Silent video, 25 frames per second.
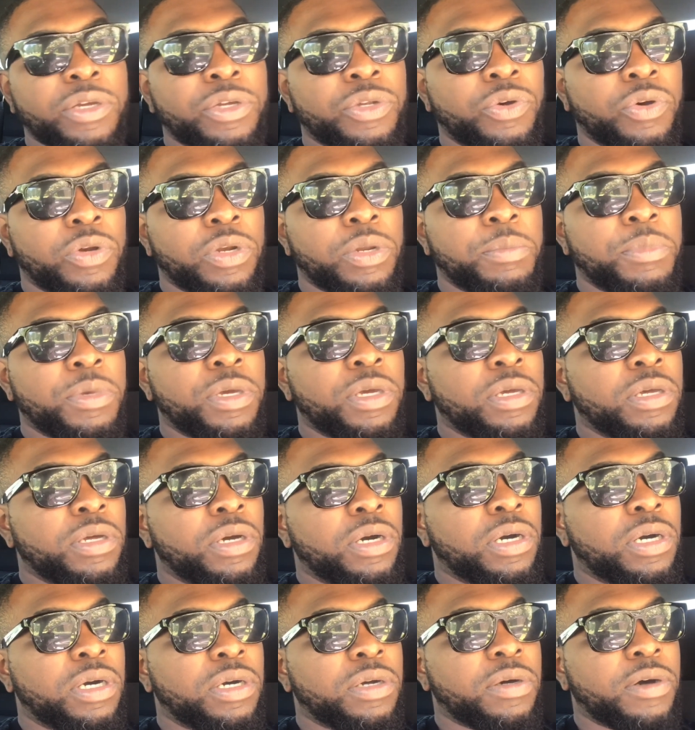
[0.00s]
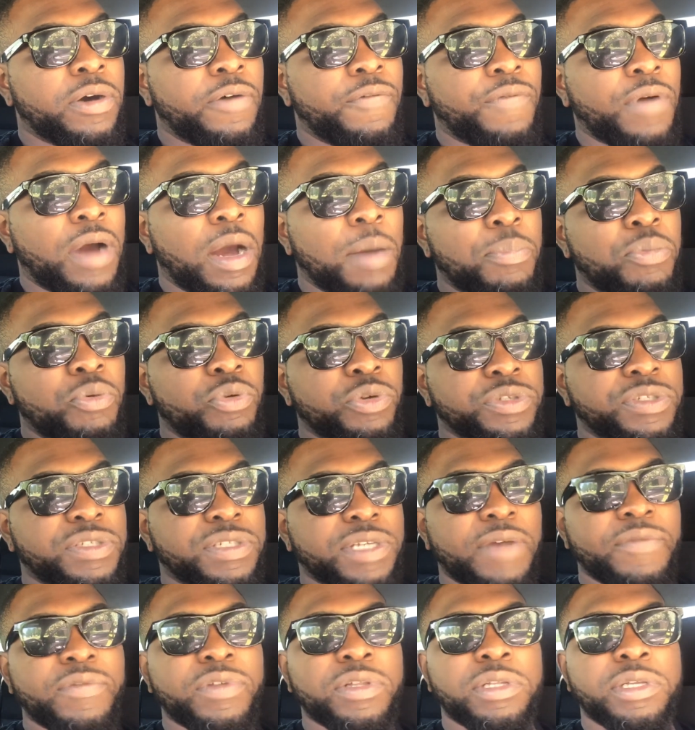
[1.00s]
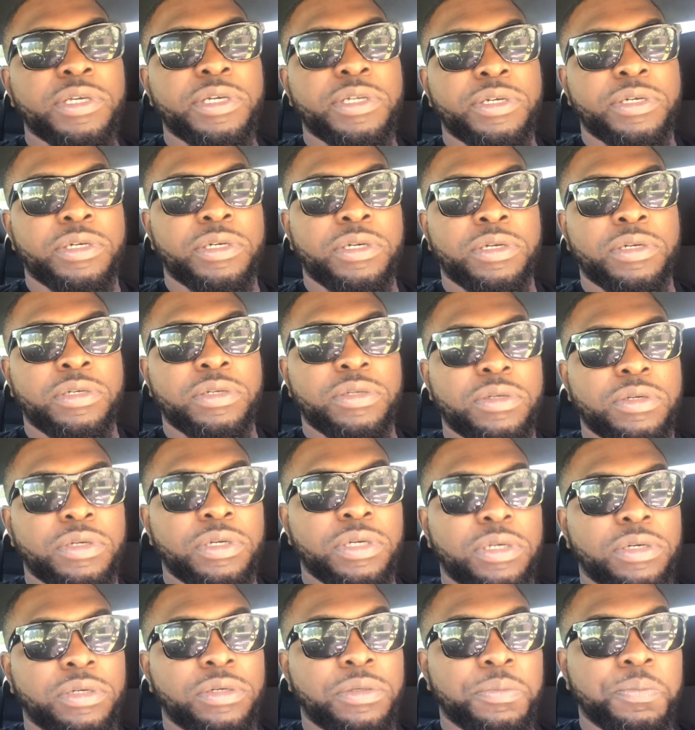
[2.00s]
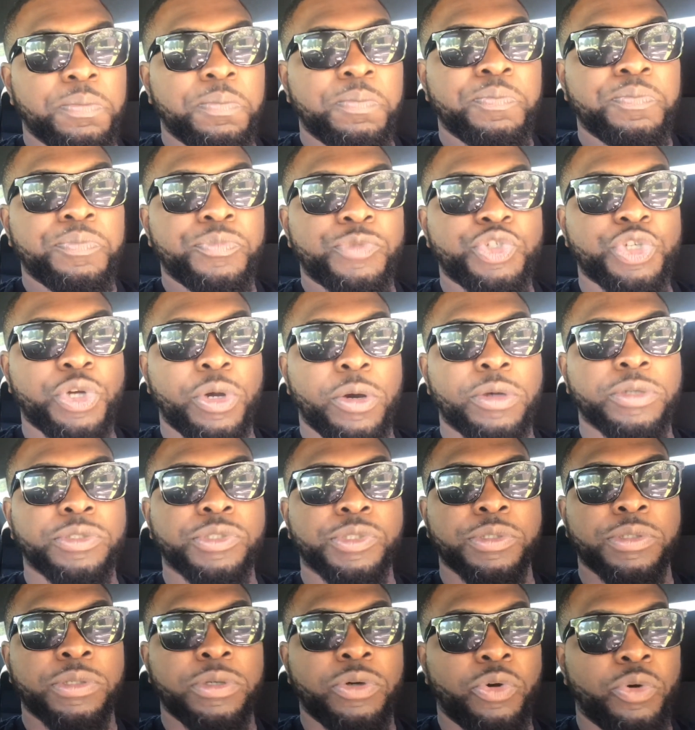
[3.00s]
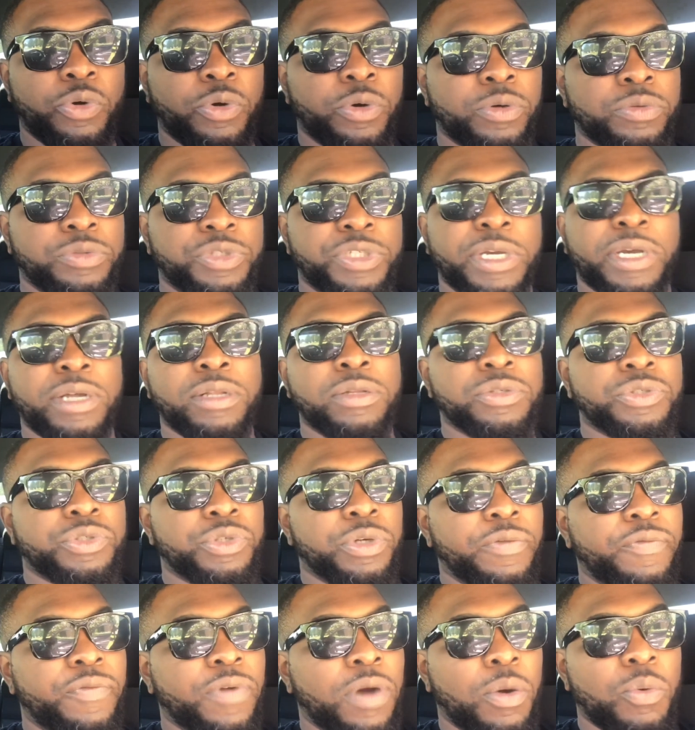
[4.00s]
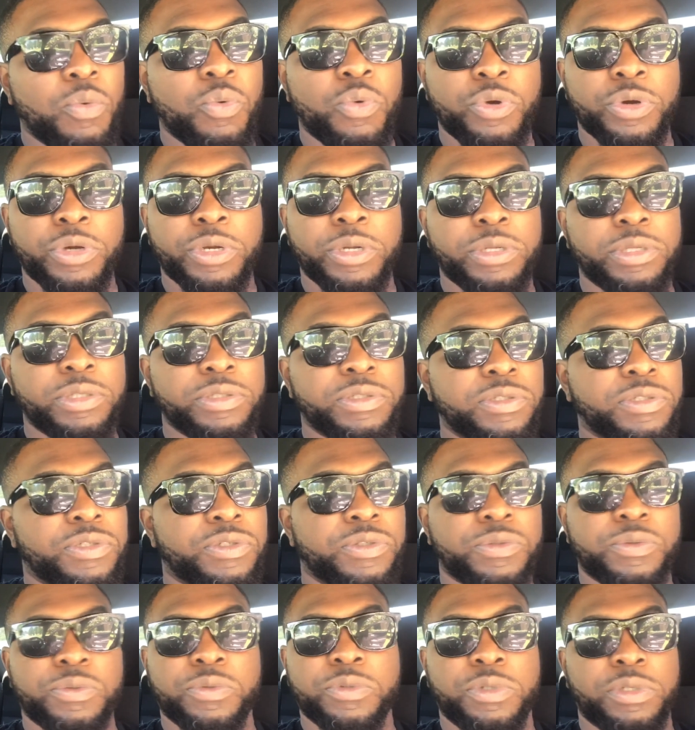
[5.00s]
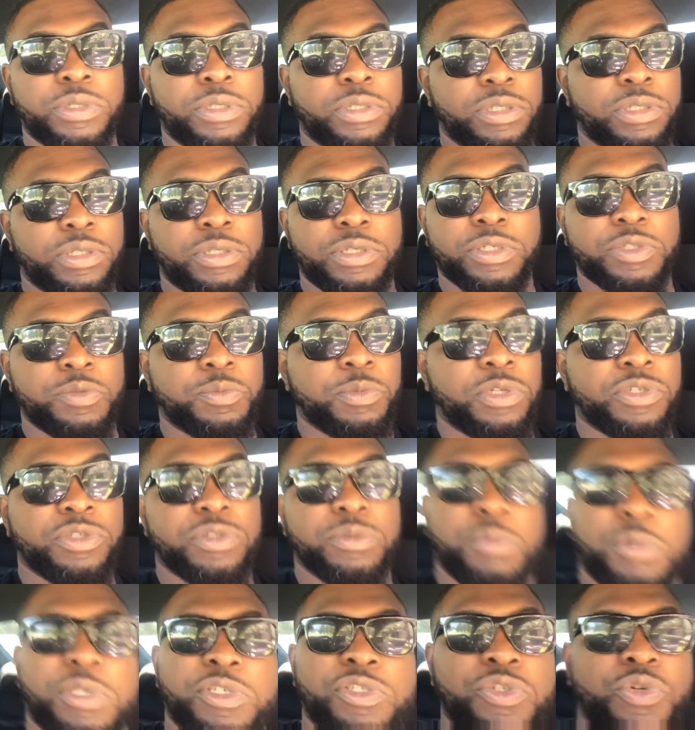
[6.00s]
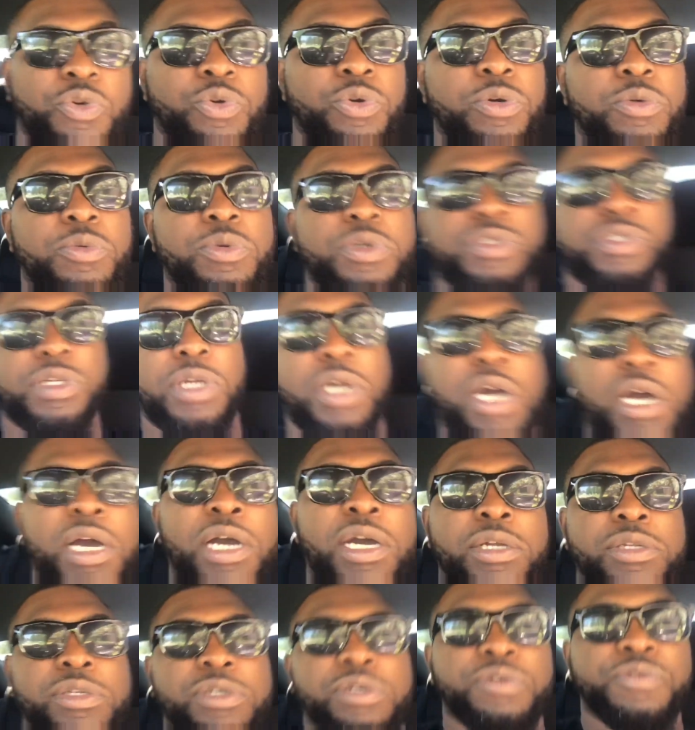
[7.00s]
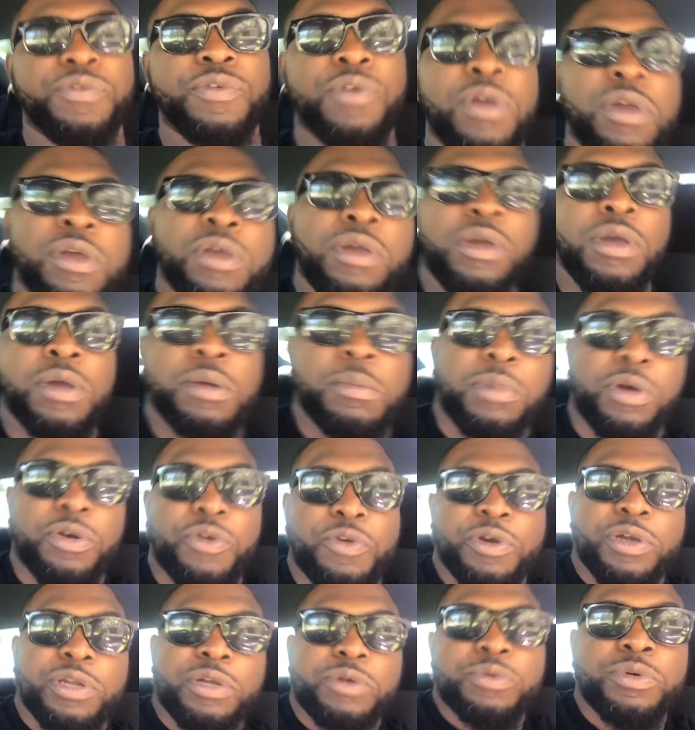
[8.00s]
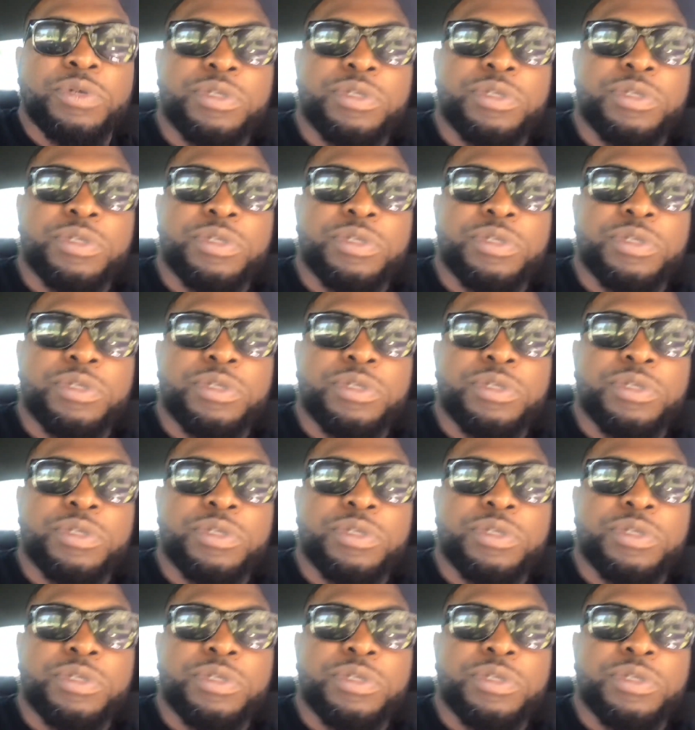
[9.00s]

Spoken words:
know what I mean, a 5.7 liter Charger or Challenger if I wanted to, because my score wasn't high enough. My credit